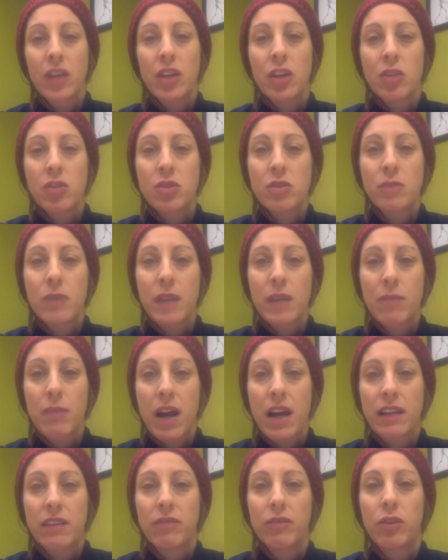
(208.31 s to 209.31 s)
just being
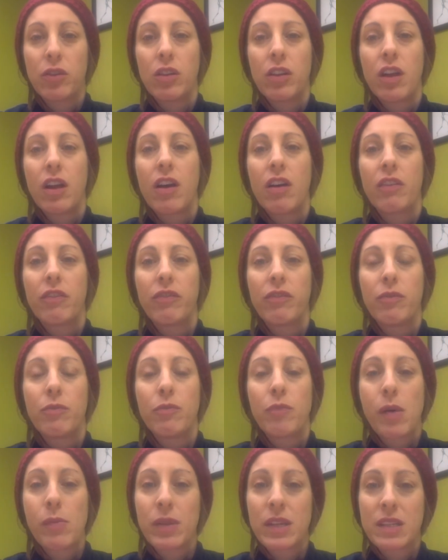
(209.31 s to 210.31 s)
mindful of
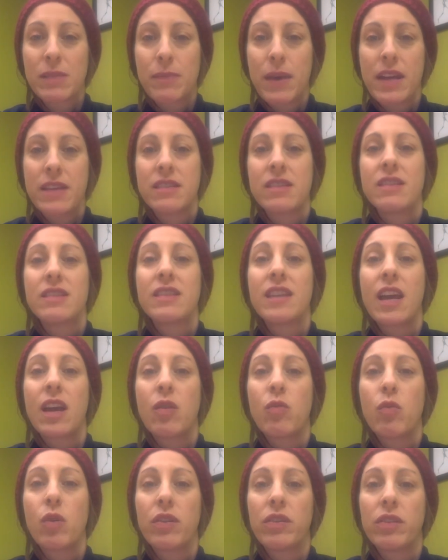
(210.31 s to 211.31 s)
public spaces and
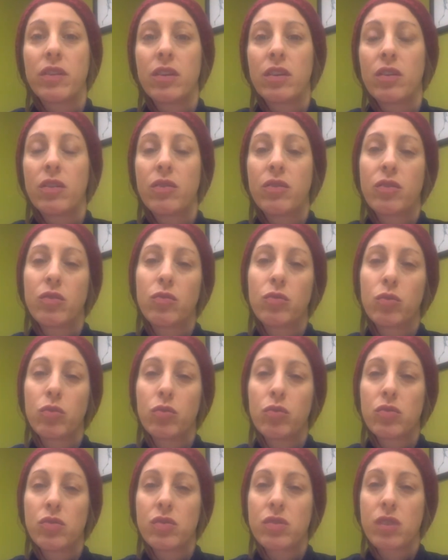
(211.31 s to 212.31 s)
what the
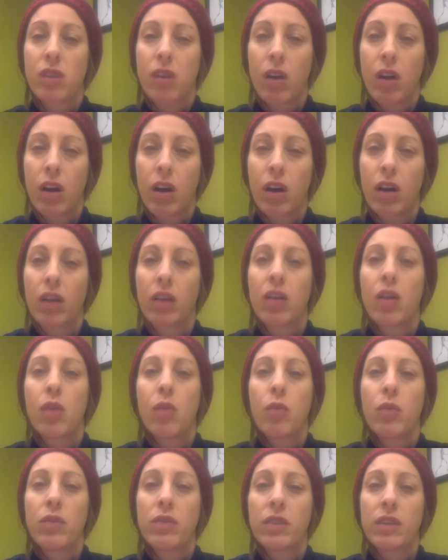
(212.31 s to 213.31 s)
rules are,
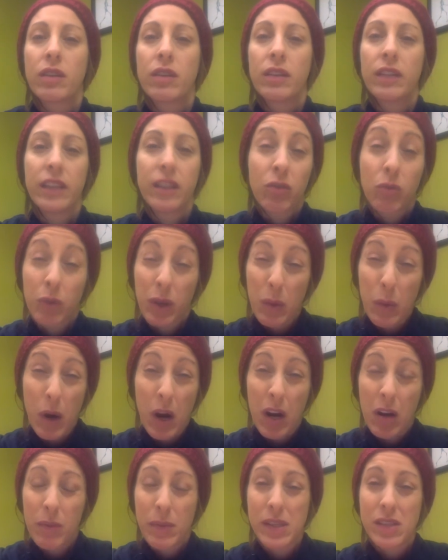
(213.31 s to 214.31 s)
what the legal
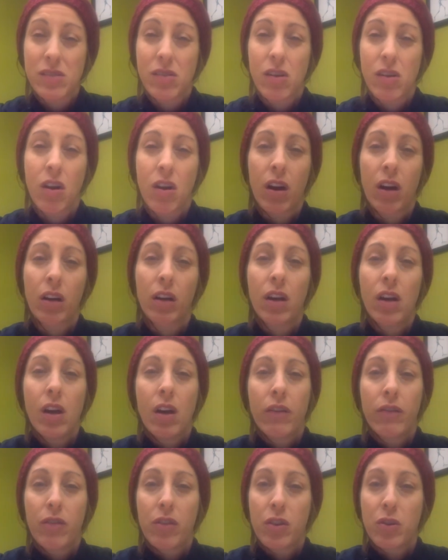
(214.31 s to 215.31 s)
requirements are
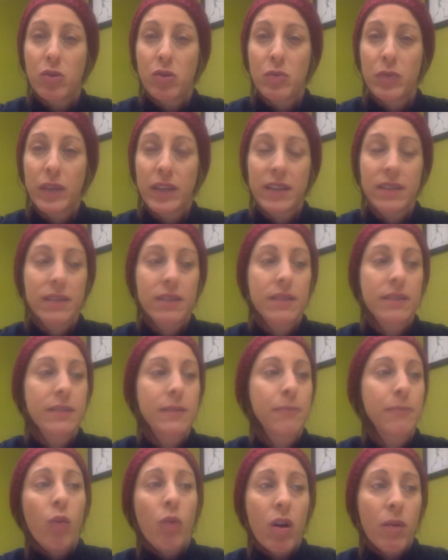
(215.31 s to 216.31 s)
for those places.
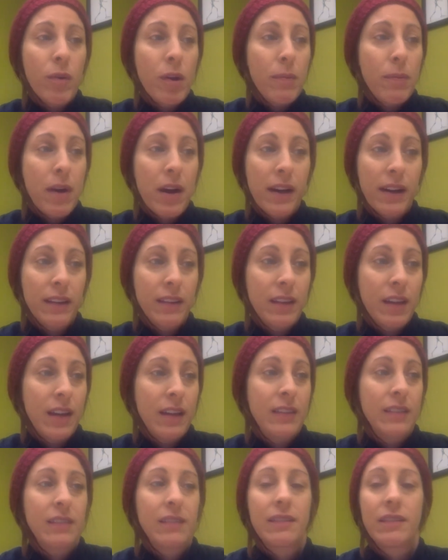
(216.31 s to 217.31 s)
Walmart parking
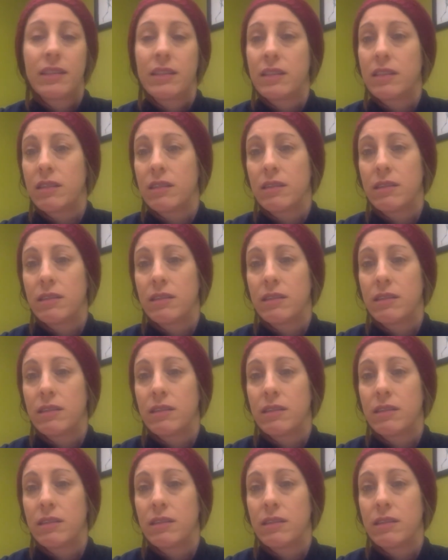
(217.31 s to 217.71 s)
lots.